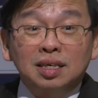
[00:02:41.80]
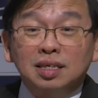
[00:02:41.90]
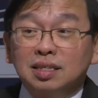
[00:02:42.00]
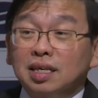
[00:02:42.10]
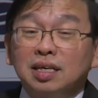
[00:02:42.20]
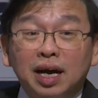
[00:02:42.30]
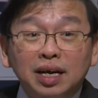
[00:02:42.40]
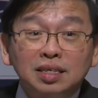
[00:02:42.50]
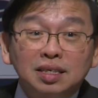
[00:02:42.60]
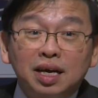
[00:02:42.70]
They
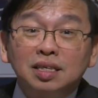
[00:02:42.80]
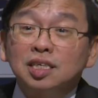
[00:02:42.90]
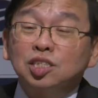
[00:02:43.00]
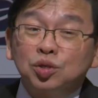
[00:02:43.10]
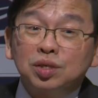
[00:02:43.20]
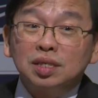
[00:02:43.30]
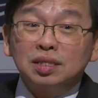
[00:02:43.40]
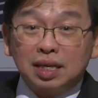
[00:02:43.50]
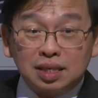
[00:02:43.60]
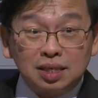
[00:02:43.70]
guide and nurture
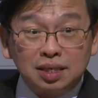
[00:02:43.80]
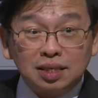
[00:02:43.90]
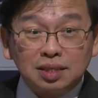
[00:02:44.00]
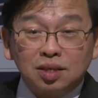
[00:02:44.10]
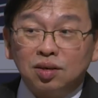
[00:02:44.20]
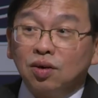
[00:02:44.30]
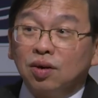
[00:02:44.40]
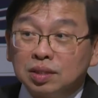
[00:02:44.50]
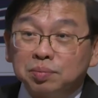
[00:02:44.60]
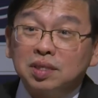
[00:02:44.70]
their colleagues,
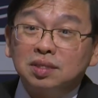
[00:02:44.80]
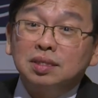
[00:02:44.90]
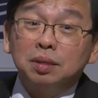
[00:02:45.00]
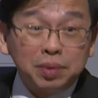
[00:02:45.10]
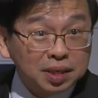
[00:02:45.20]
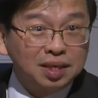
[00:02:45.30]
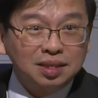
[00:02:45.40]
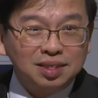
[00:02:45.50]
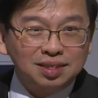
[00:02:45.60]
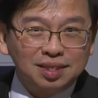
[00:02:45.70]
or especially the
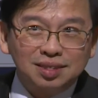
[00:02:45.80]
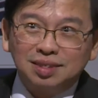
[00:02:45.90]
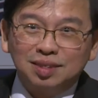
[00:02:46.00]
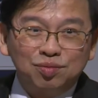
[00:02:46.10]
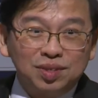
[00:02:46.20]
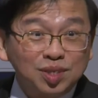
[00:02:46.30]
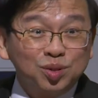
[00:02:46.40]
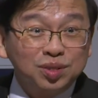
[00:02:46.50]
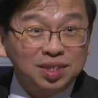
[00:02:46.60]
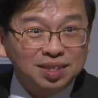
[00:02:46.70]
beginning teachers in the first
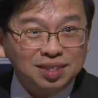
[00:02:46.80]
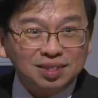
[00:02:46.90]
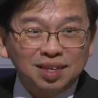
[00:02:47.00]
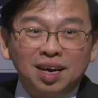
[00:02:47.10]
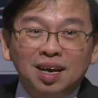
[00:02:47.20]
2 years,